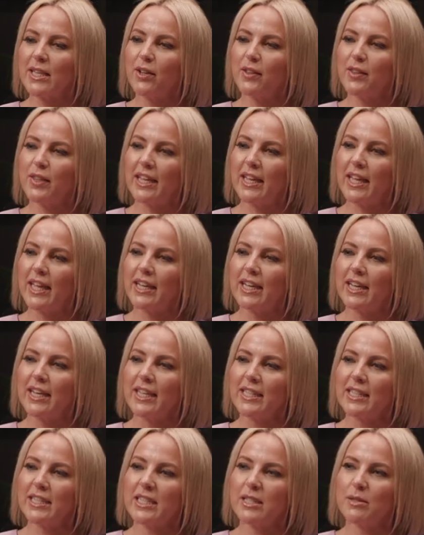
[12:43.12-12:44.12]
certainly in an
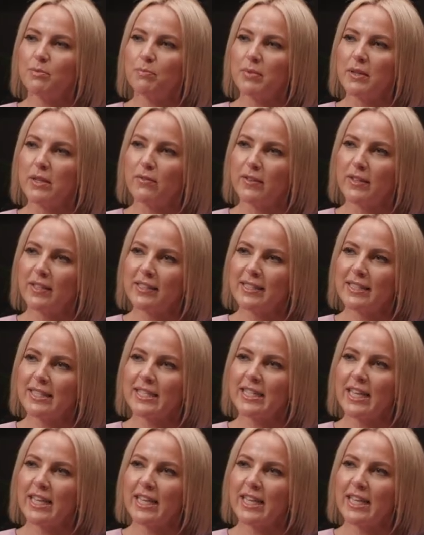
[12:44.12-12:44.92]
experience